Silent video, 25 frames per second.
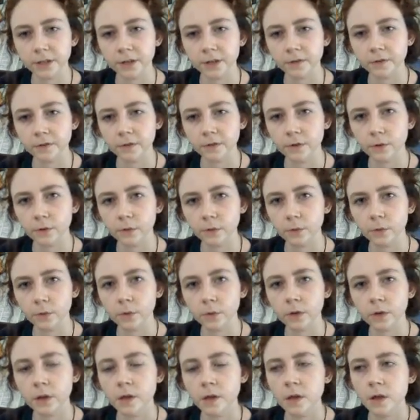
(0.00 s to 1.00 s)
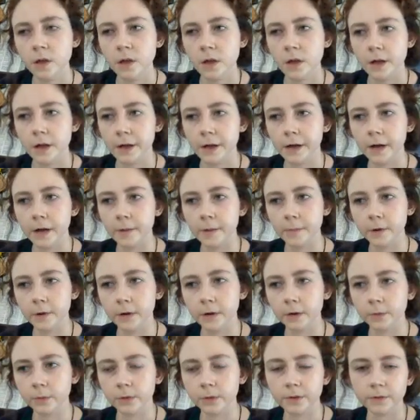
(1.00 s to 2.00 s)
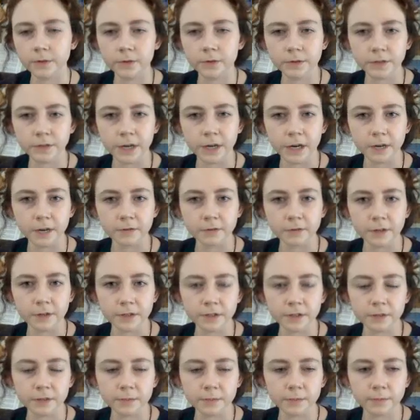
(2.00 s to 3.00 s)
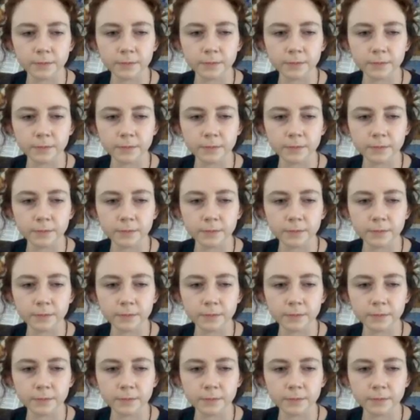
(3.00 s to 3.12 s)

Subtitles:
if you are one of those at-risk